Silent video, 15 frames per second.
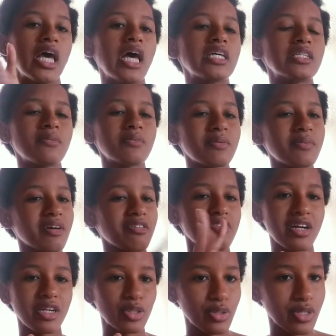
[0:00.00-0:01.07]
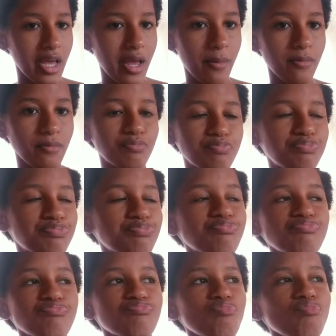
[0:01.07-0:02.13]
Sometimes I react to them
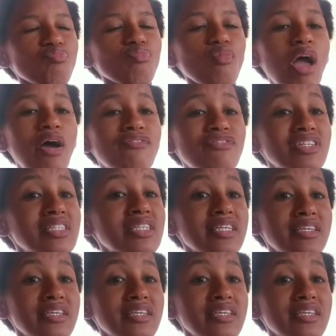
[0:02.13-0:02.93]
to see